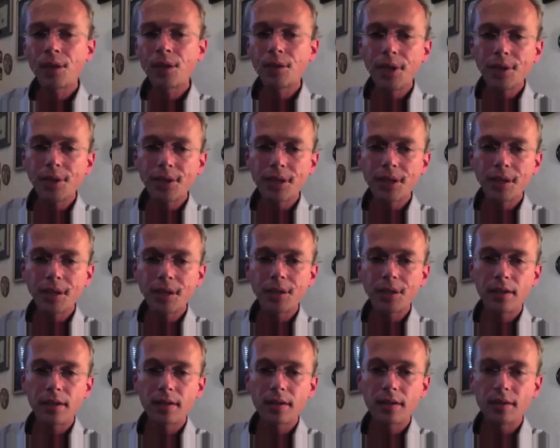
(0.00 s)

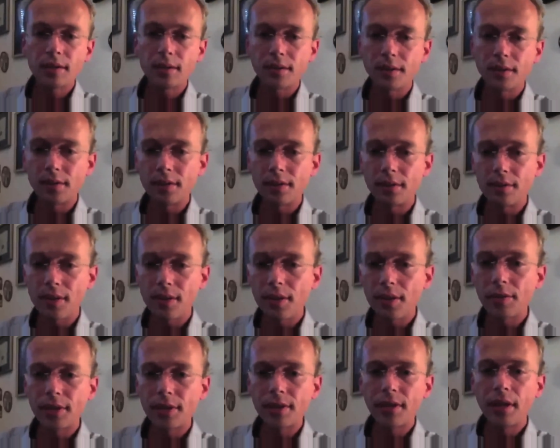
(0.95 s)
in
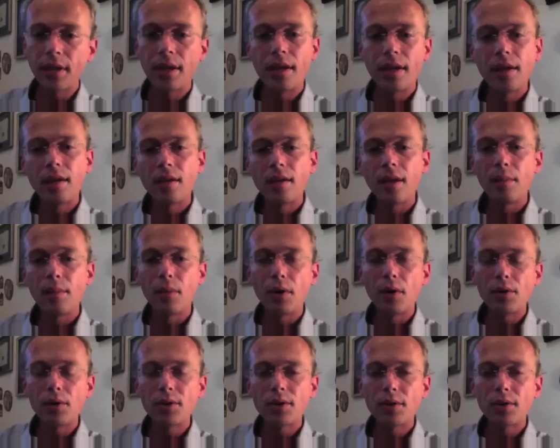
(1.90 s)
theory, they
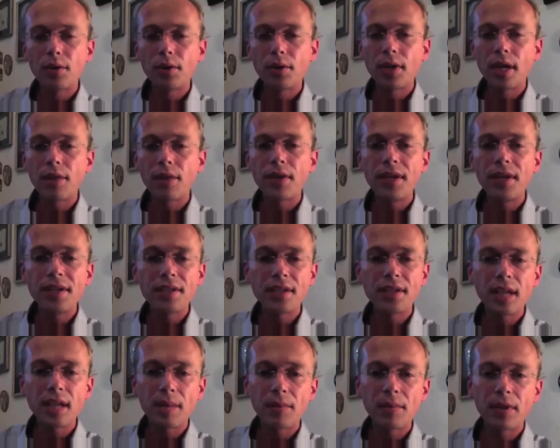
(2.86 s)
both could have
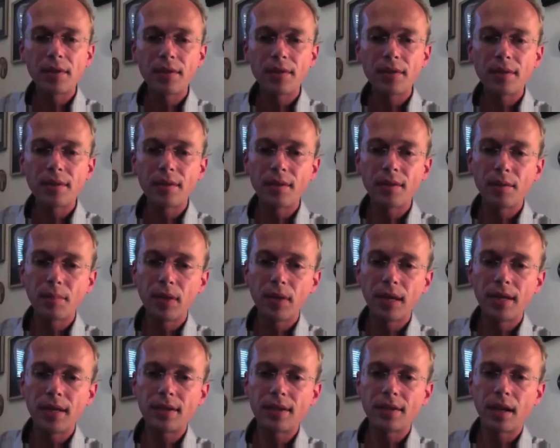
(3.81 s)
intercepted the
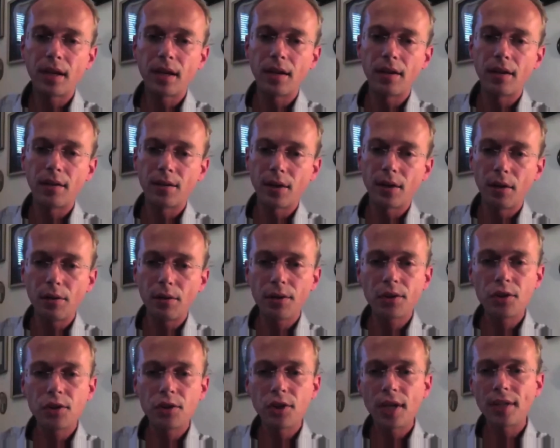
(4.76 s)
planes. The
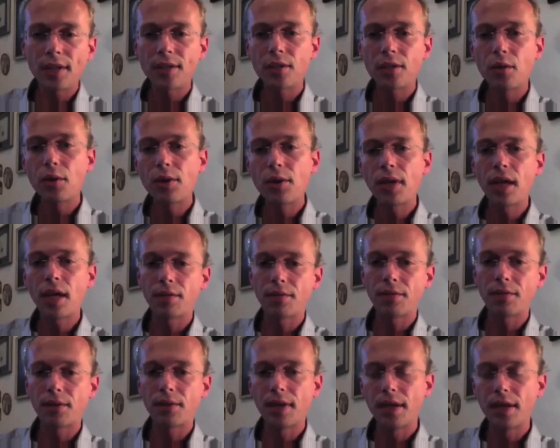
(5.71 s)
Otis jets could
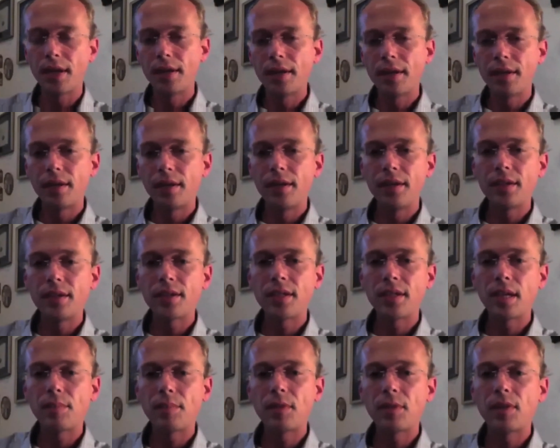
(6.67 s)
have
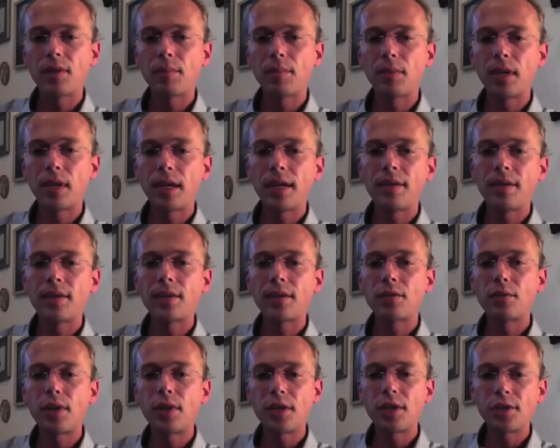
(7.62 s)
intercepted the plane
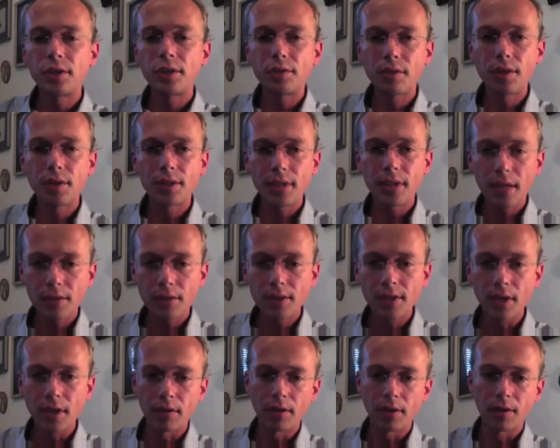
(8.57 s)
that crashed into the South
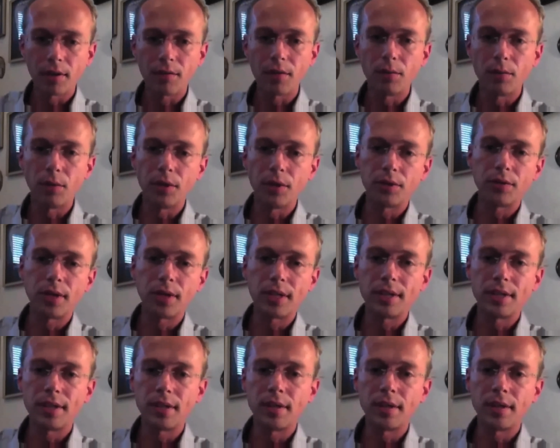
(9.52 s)
Tower of the World
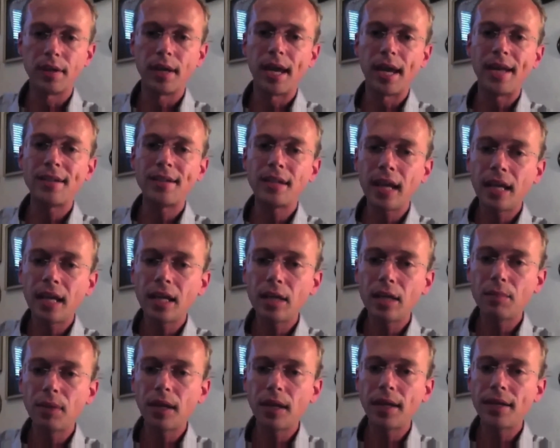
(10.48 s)
Trade Center. And the
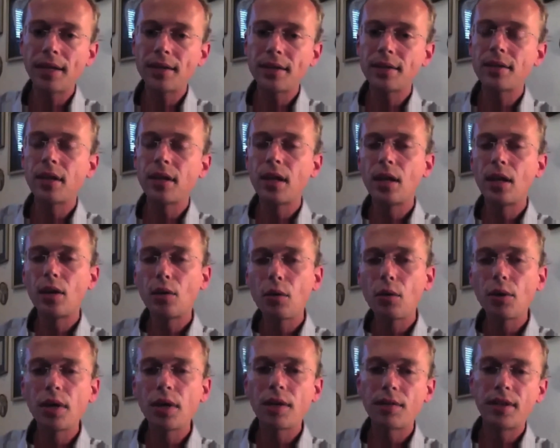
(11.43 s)
Langley planes
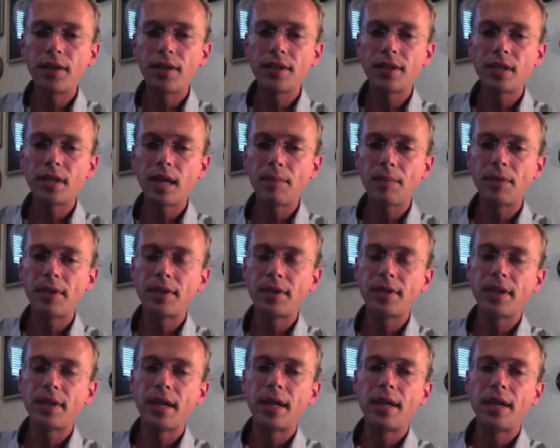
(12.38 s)
could have
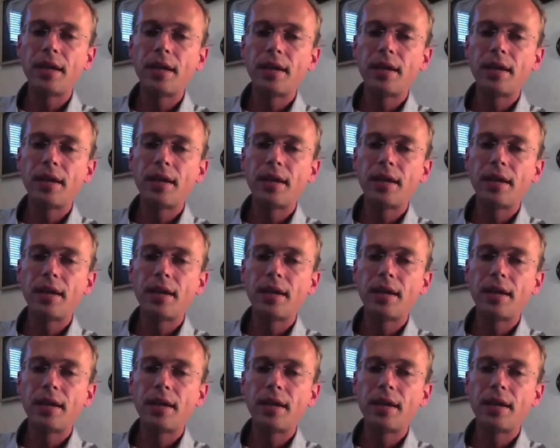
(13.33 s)
intercepted